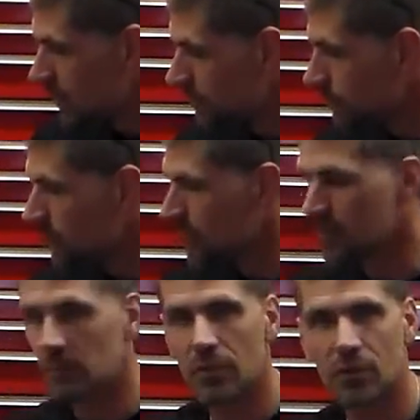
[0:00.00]
Um,
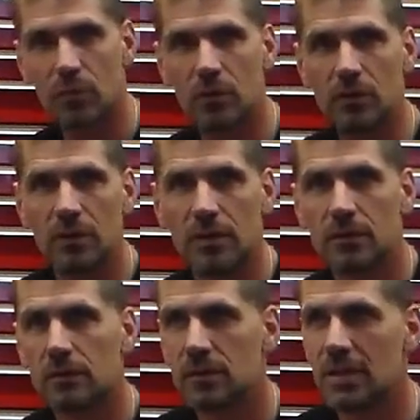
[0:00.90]
thermal
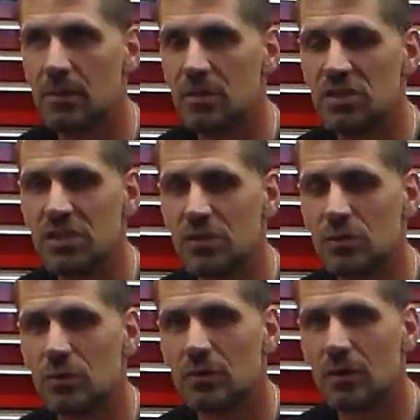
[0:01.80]
imaging
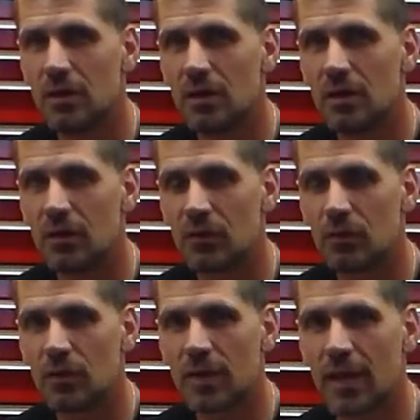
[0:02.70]
tool, uh,
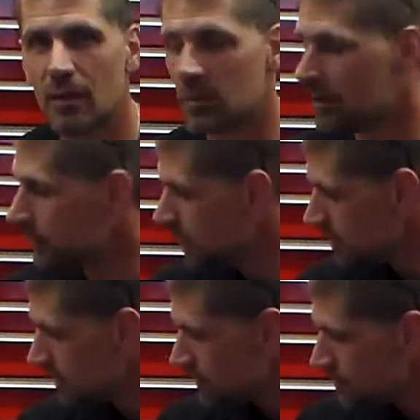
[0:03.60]
thermal camera.
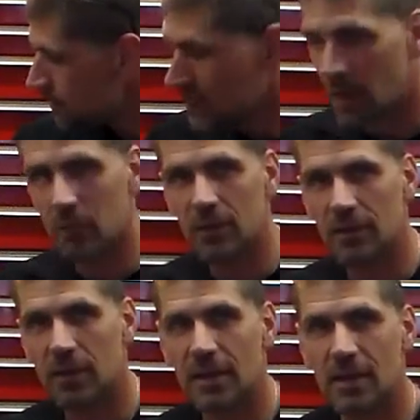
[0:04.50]
I
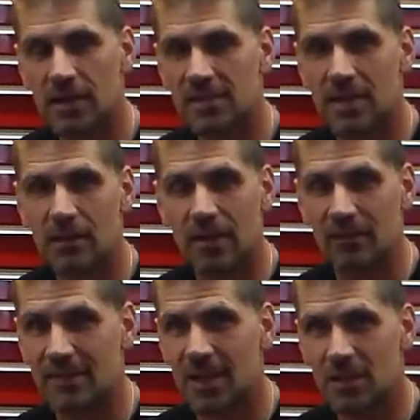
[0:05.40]
really like it because I don't have
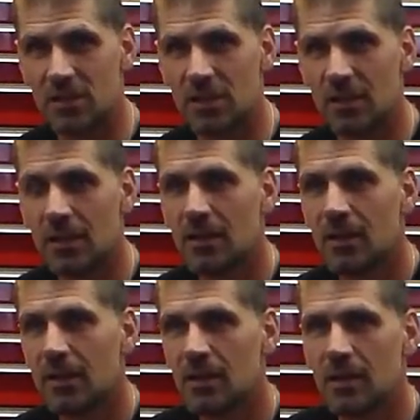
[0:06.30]
to touch it.
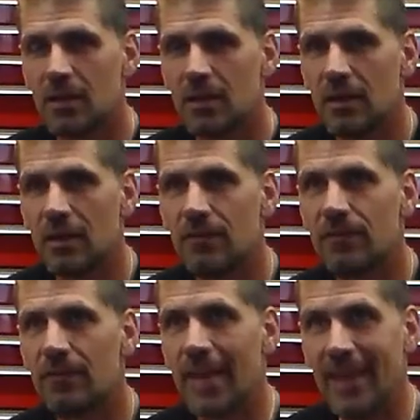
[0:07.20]

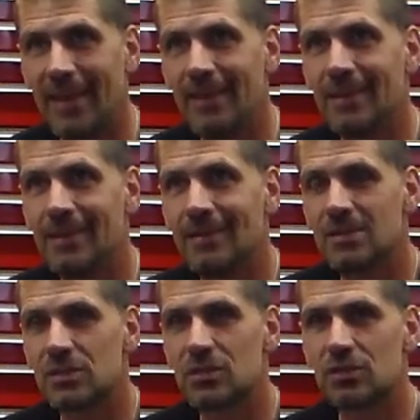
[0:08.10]
If any
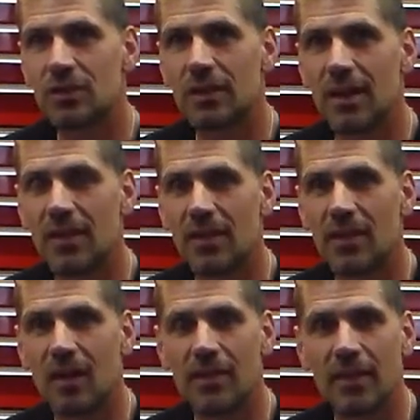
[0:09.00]
circuit on the
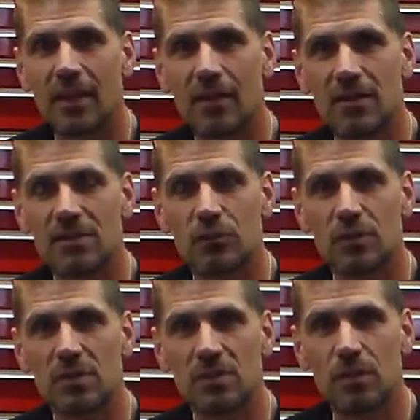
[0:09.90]
car that carries a
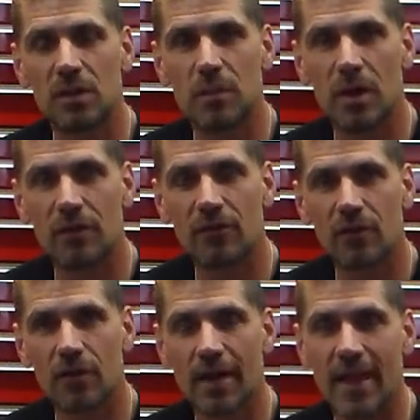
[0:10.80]
reasonable amount of
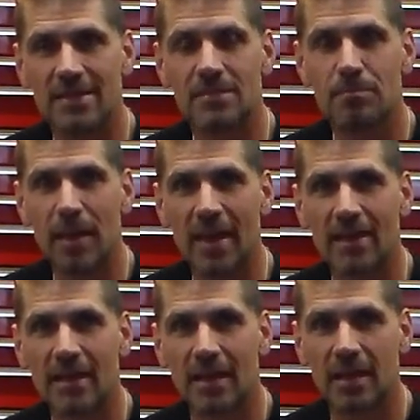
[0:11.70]
current has a
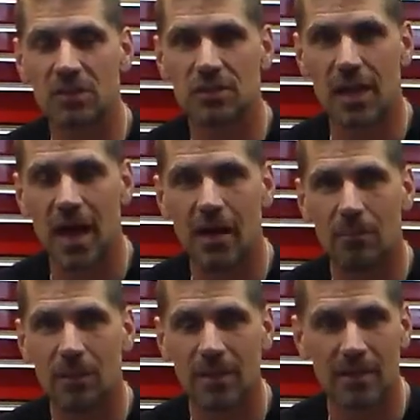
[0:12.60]
bad connection,
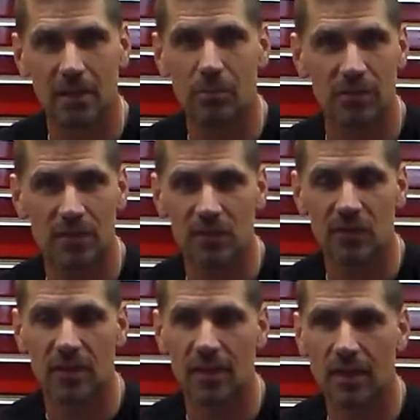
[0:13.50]
I'll pick it up with
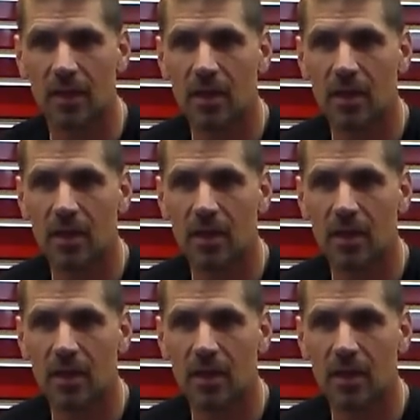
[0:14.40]
this thing.